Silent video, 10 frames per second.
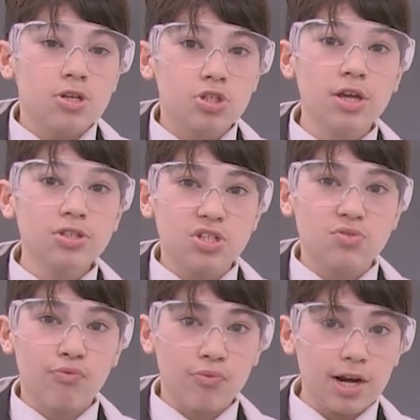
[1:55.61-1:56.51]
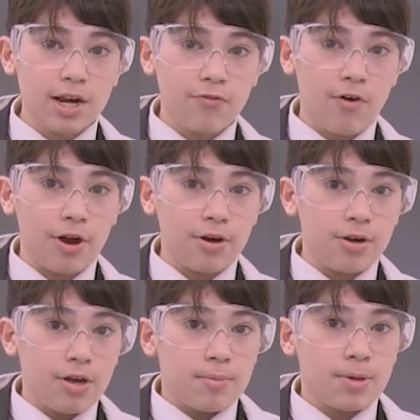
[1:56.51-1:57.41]
Science is really fun
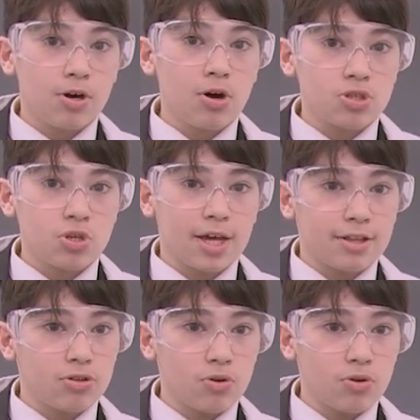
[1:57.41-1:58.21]
because you get to